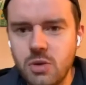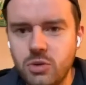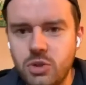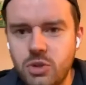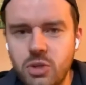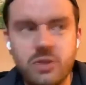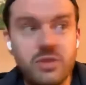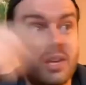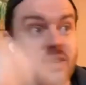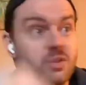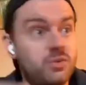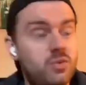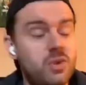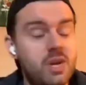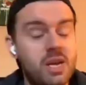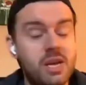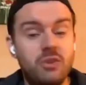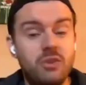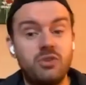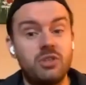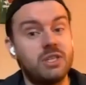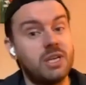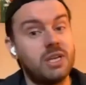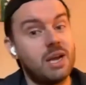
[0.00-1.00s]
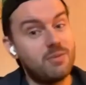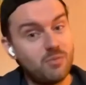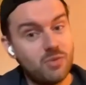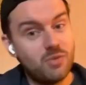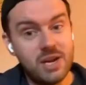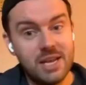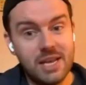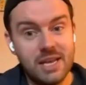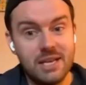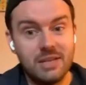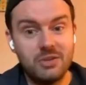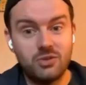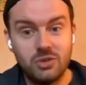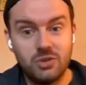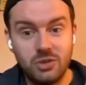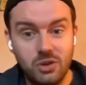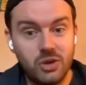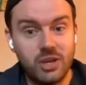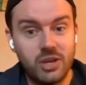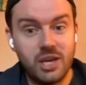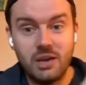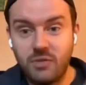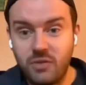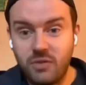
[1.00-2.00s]
coach, that's really interesting, I'm really
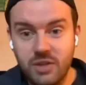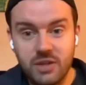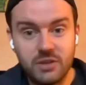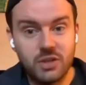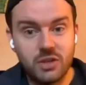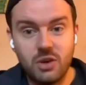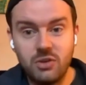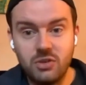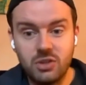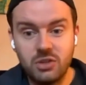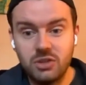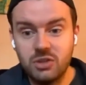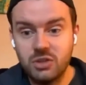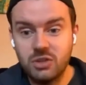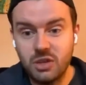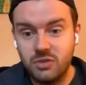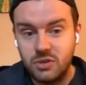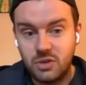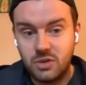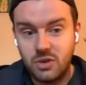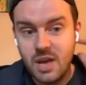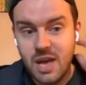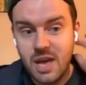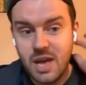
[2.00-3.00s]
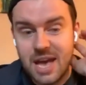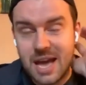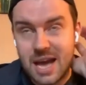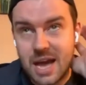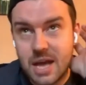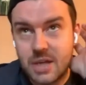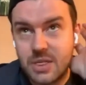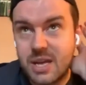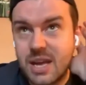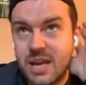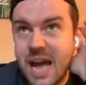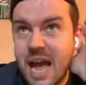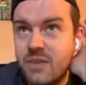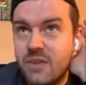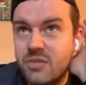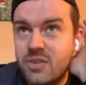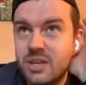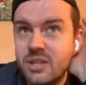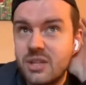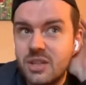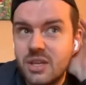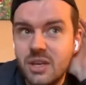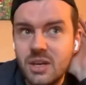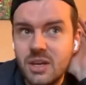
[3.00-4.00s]
looking for this coaching stuff. So I think
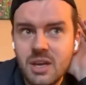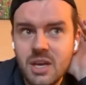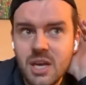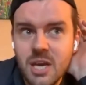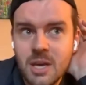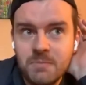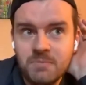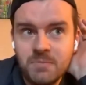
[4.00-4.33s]
having the